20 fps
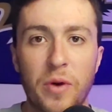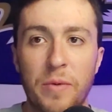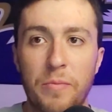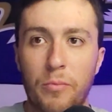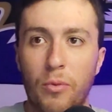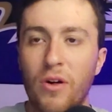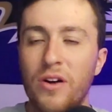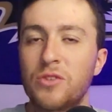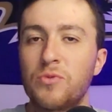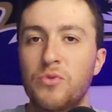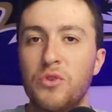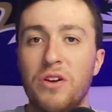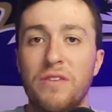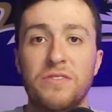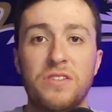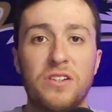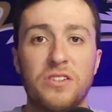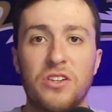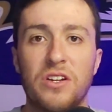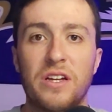And plus, when you have
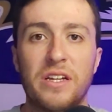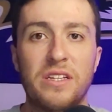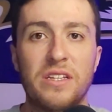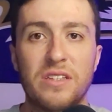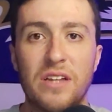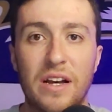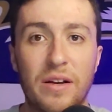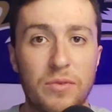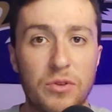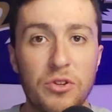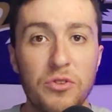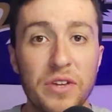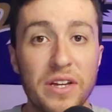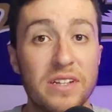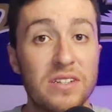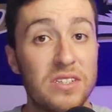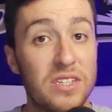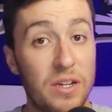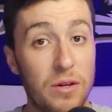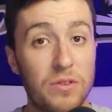such a
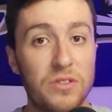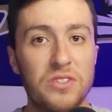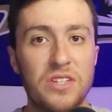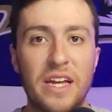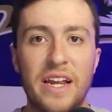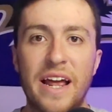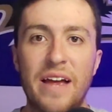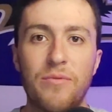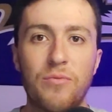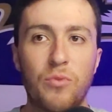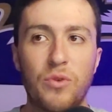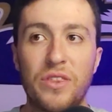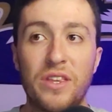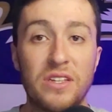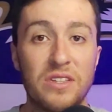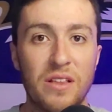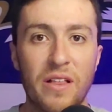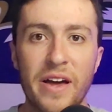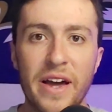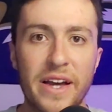unique skill set with
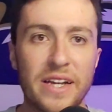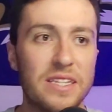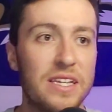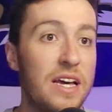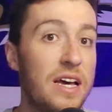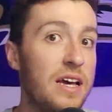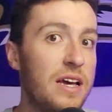his legs,